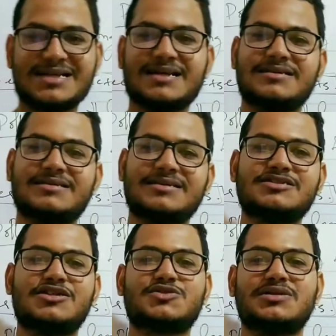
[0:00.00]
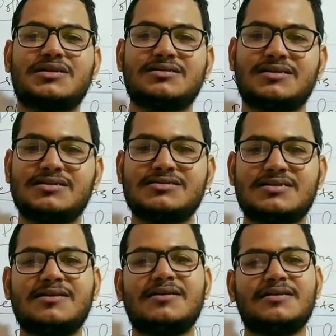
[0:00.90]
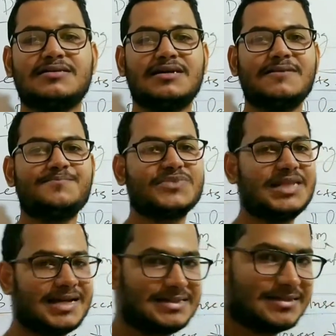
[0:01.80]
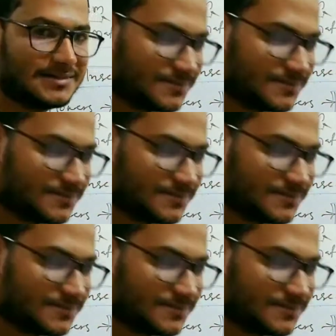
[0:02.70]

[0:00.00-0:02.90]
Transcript: Another thing is also there, that is the nectar.